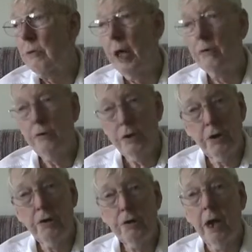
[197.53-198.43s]
That was the
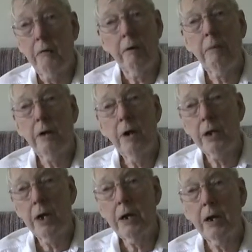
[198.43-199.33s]
audition. Now, we weren't on
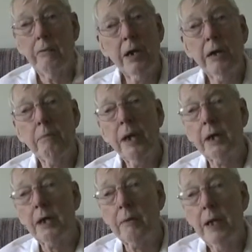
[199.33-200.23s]
the air yet. We didn't make
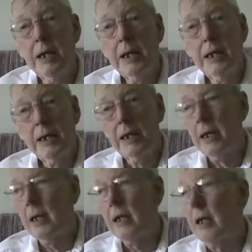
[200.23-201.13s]
it.
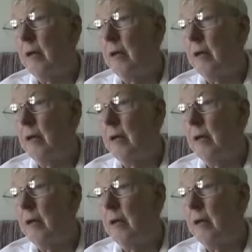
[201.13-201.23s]
And